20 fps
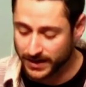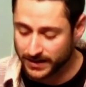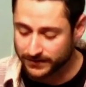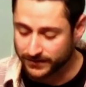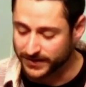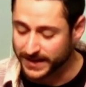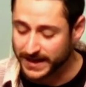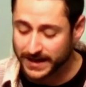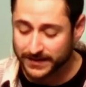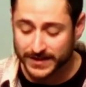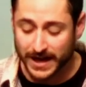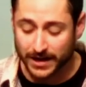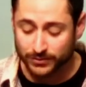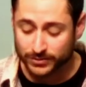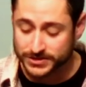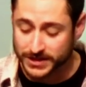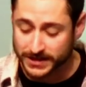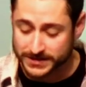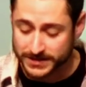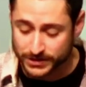For they have not
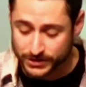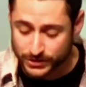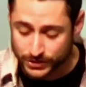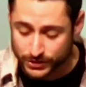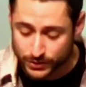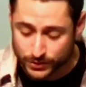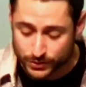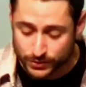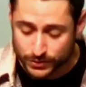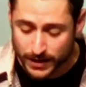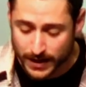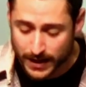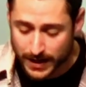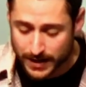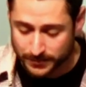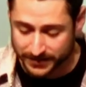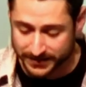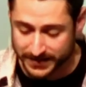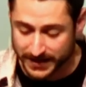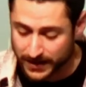rejected you,
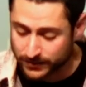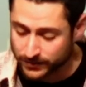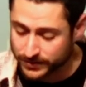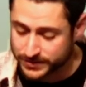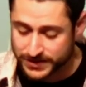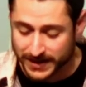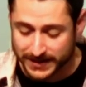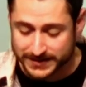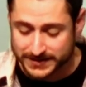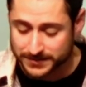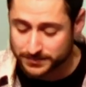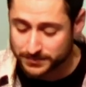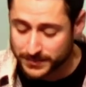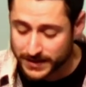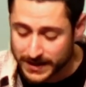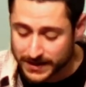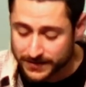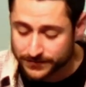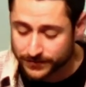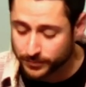but they have rejected
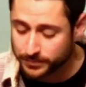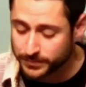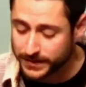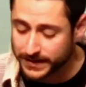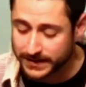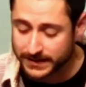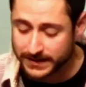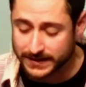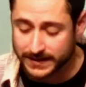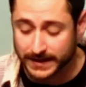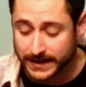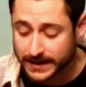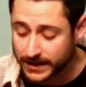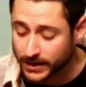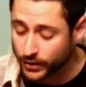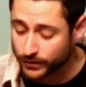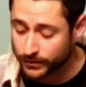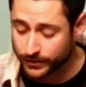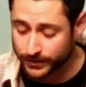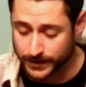me from being king
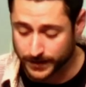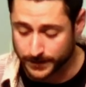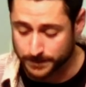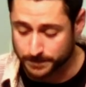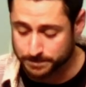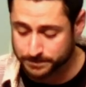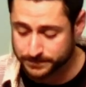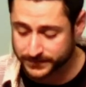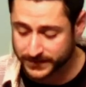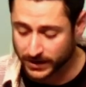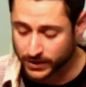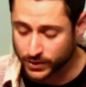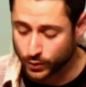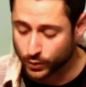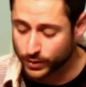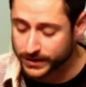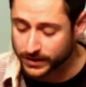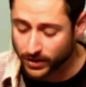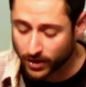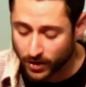over them
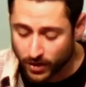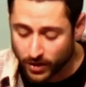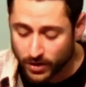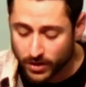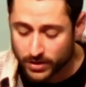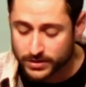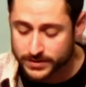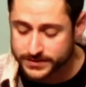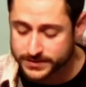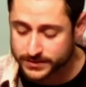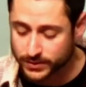according, all,